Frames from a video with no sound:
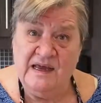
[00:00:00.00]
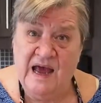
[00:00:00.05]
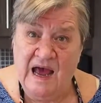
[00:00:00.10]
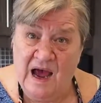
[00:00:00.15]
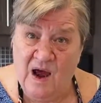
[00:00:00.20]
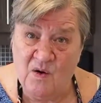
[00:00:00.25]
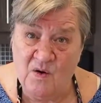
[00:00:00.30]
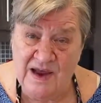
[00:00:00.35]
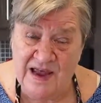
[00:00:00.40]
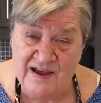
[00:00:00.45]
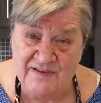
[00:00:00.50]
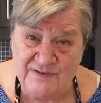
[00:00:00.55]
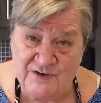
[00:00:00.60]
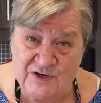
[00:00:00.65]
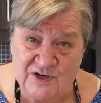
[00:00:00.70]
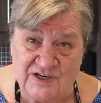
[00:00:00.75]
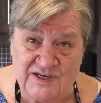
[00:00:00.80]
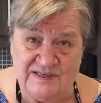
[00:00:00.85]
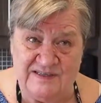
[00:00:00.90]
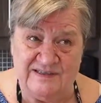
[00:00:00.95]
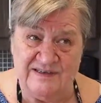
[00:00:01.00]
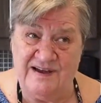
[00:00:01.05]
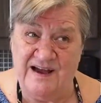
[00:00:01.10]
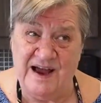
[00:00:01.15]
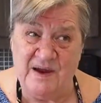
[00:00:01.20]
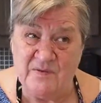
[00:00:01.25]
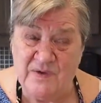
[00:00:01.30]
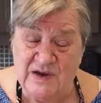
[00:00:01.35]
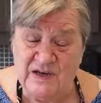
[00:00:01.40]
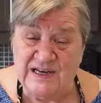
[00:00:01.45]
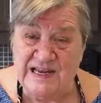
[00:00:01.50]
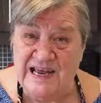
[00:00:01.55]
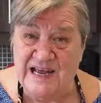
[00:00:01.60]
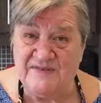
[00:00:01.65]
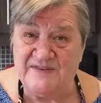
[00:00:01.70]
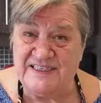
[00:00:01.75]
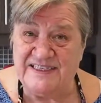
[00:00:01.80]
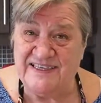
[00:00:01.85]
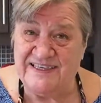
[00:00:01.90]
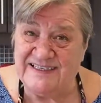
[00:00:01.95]
However, I rarely
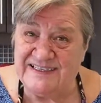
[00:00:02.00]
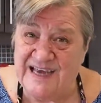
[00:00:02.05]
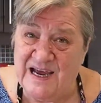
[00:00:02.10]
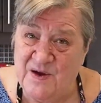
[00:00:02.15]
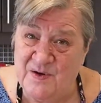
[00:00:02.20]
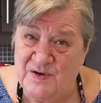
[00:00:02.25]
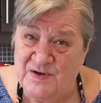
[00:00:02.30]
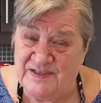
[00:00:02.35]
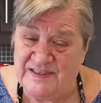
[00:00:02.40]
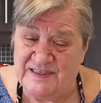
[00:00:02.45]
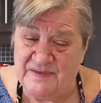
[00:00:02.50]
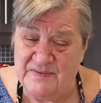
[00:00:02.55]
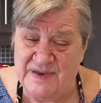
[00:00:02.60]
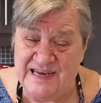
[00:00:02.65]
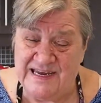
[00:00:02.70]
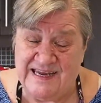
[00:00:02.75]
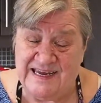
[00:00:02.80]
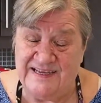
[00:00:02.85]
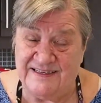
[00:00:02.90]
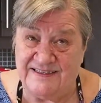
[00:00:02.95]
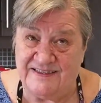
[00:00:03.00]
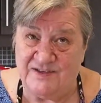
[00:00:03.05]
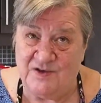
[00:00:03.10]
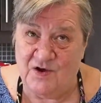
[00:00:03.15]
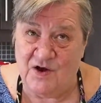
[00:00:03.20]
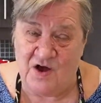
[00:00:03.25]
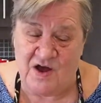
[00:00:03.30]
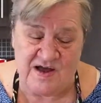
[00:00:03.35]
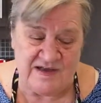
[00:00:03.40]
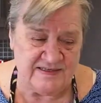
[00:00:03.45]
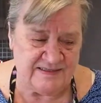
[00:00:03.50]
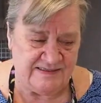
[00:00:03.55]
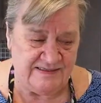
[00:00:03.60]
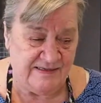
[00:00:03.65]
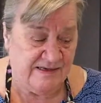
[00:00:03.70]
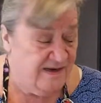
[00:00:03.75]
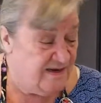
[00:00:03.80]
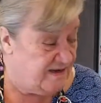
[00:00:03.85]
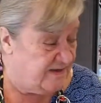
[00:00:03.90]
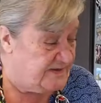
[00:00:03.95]
have 6 hours to make a sauce,